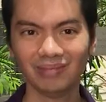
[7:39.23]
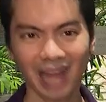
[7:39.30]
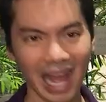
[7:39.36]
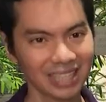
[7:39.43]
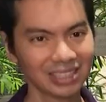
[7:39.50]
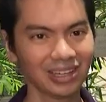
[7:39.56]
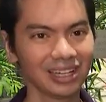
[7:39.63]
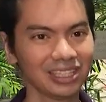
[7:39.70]

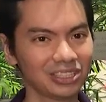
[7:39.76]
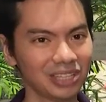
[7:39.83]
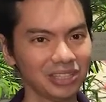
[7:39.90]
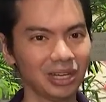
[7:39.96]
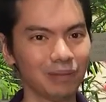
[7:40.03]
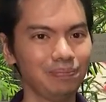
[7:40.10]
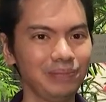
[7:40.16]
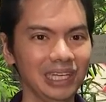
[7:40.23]
ASRock is trying
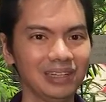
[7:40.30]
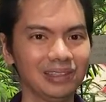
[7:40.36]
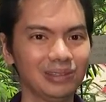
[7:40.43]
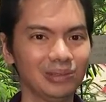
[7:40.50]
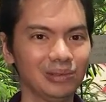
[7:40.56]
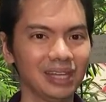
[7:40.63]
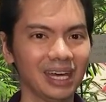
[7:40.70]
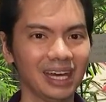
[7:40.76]
to appeal
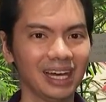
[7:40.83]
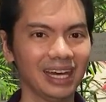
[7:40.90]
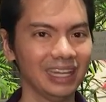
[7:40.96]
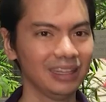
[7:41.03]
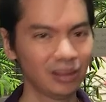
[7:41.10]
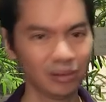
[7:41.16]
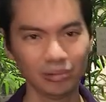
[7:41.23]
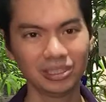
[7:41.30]
to the
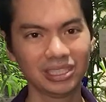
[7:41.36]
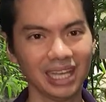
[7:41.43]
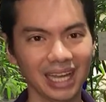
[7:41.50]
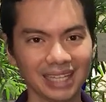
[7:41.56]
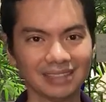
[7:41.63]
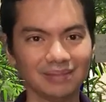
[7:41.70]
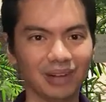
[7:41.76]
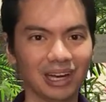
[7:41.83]

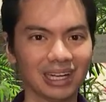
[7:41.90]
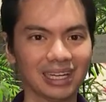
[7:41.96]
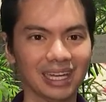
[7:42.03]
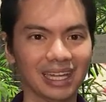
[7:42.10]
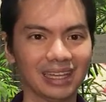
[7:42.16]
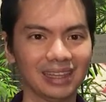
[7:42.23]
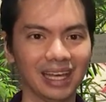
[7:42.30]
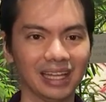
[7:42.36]
enthusiast
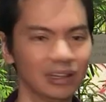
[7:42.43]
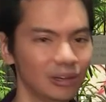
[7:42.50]
market that,